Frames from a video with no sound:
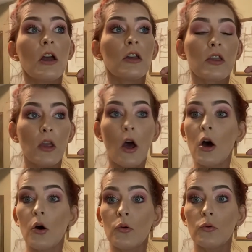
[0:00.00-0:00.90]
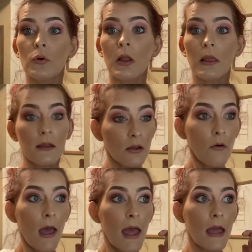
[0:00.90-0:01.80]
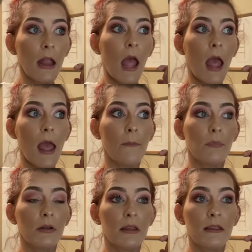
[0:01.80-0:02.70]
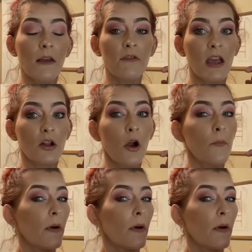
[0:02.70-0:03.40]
So let's go ahead and put this up tanner on.